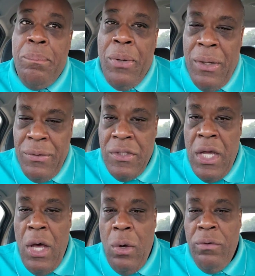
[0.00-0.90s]

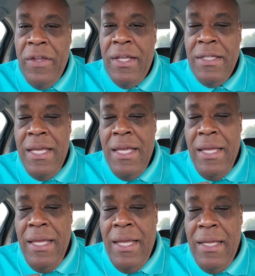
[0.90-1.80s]
post COVID,
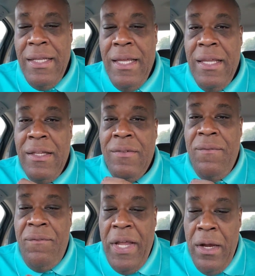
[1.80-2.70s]
it
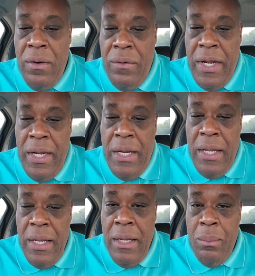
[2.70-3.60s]
is
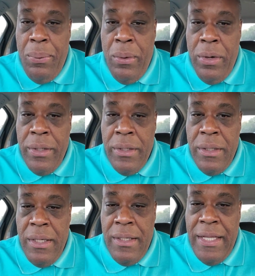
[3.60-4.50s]
very
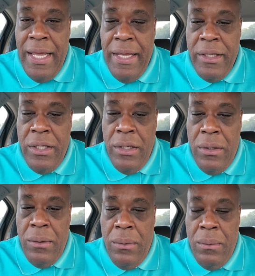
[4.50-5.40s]
important that
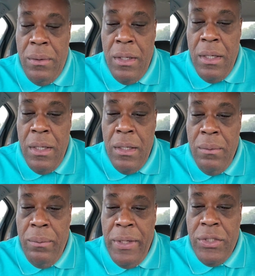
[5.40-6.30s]
you
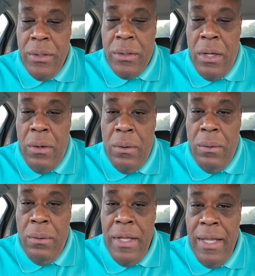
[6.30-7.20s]
reach your
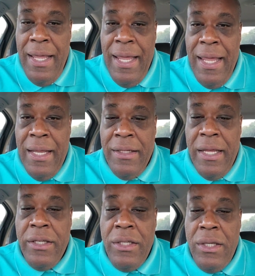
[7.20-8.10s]
goal
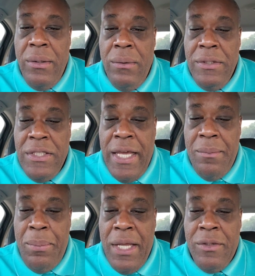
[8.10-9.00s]
and that you
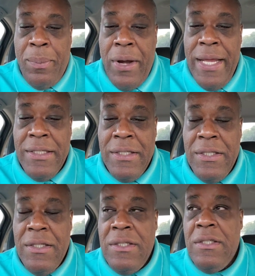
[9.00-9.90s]
set best
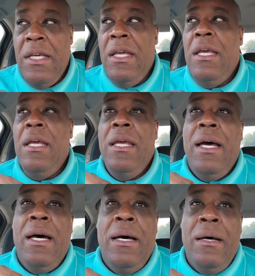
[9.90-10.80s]
practices.
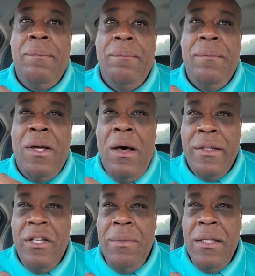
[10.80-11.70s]
Um,
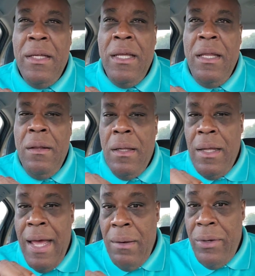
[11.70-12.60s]
ultimately,
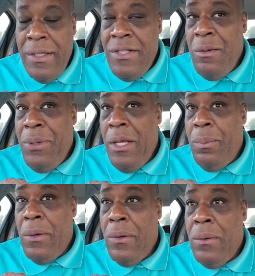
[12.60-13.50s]
I want to see
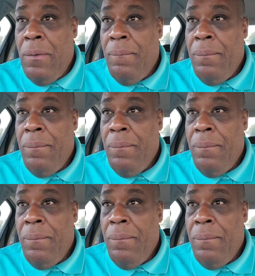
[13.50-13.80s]
people